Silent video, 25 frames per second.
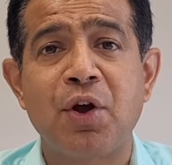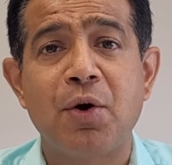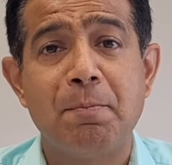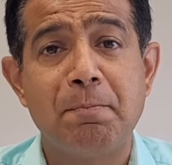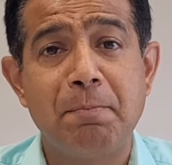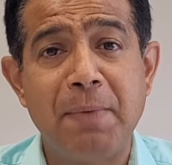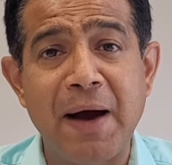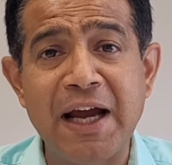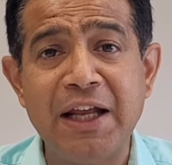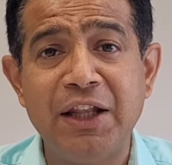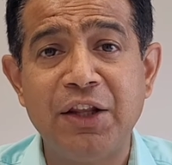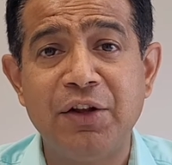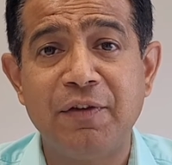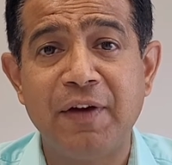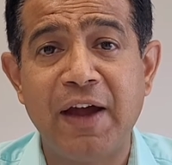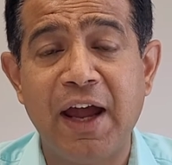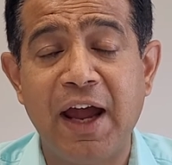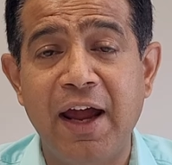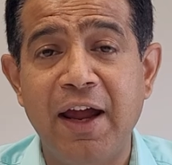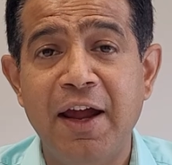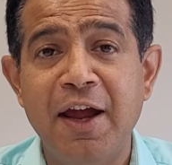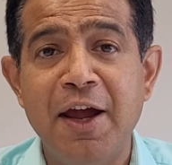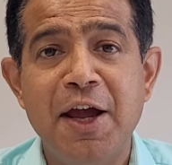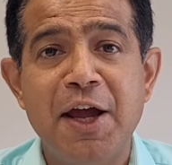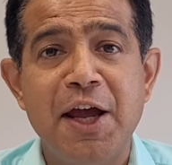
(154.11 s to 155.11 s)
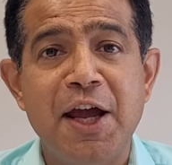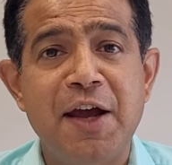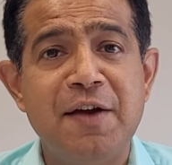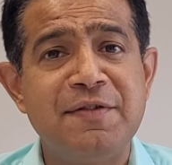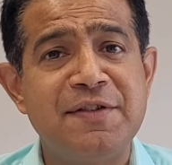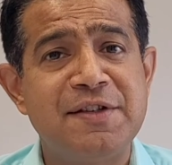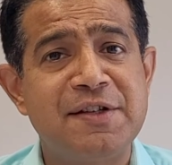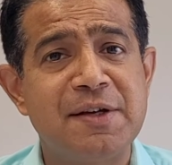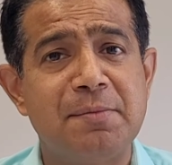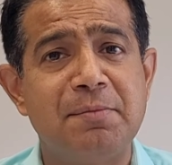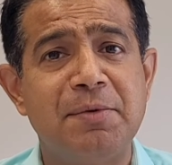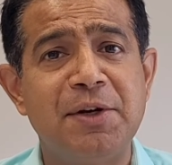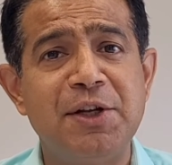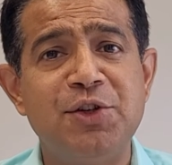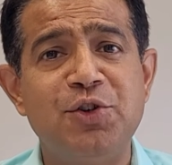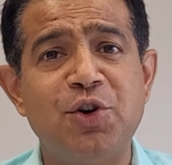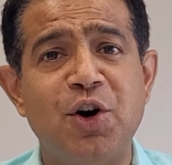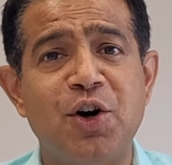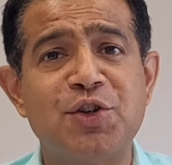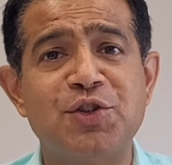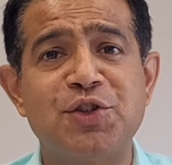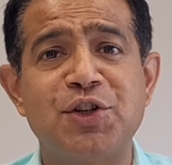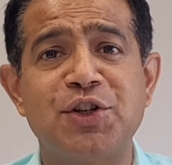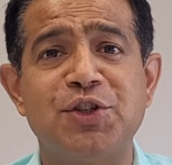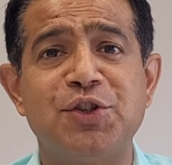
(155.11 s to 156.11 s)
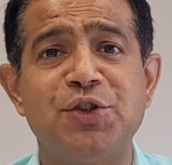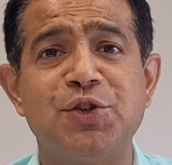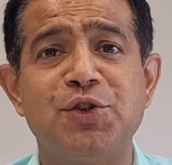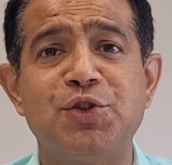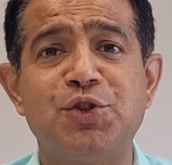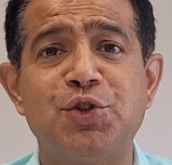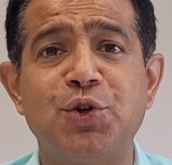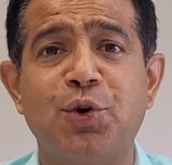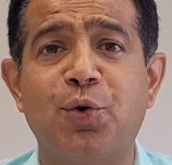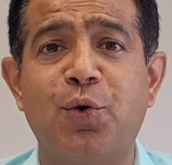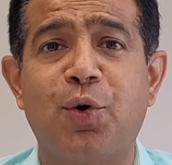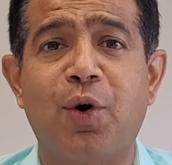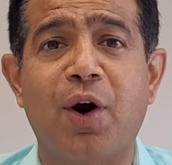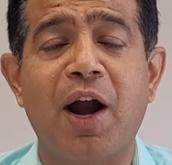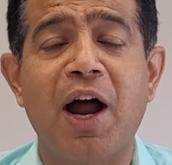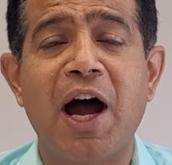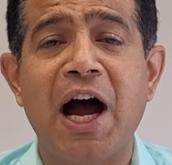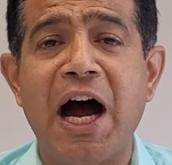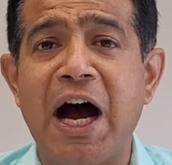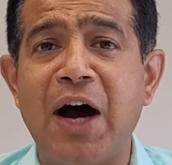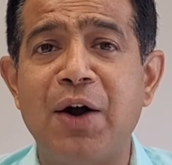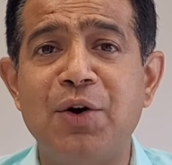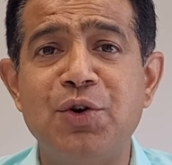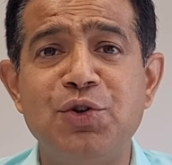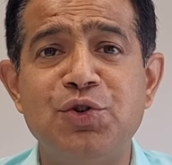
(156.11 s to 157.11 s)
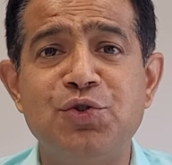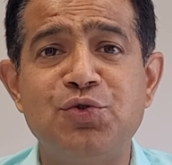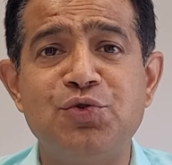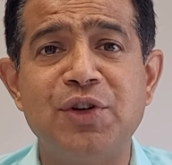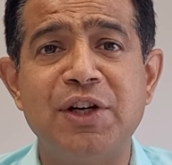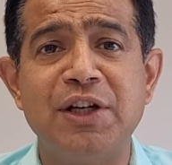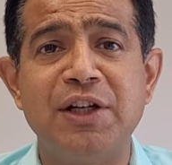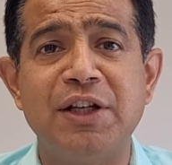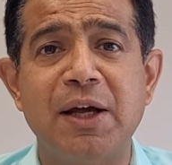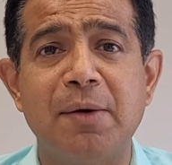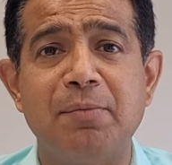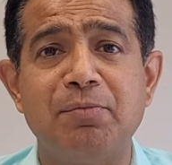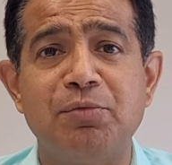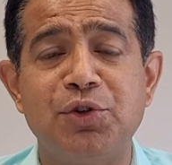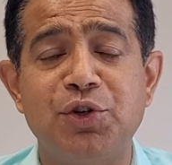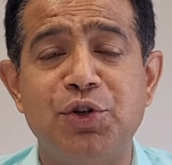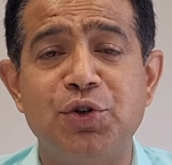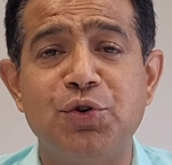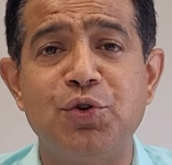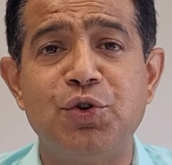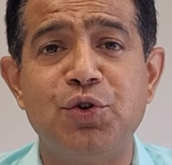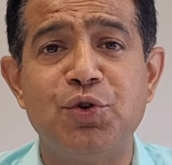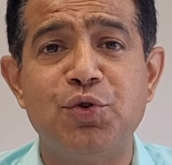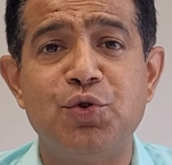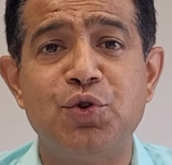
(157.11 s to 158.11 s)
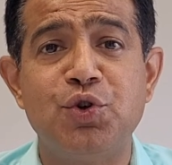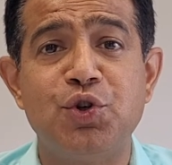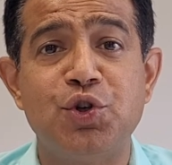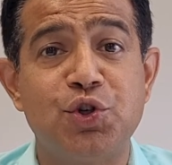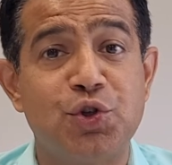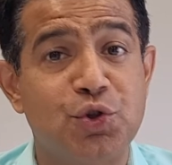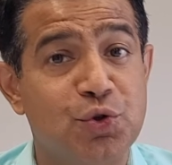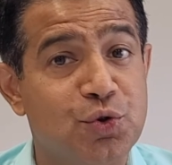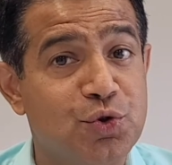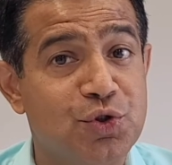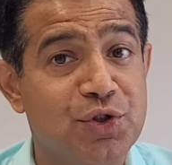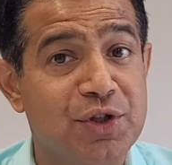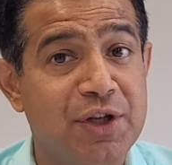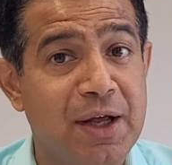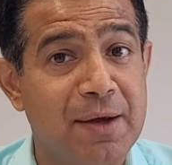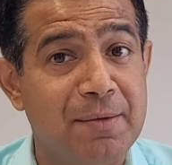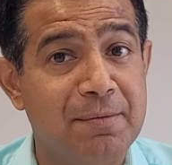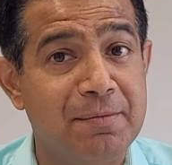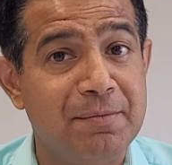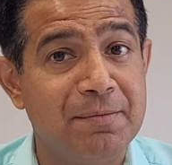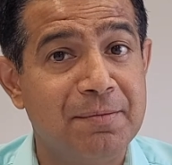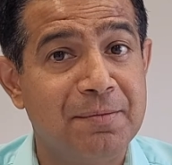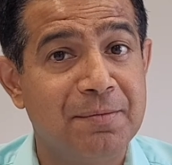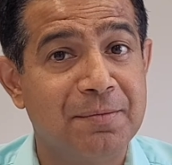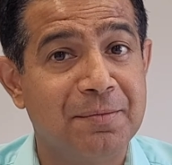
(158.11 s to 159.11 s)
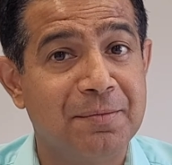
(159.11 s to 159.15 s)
By the way, if somebody knocks at your door, how do you treat them? Do you shush them?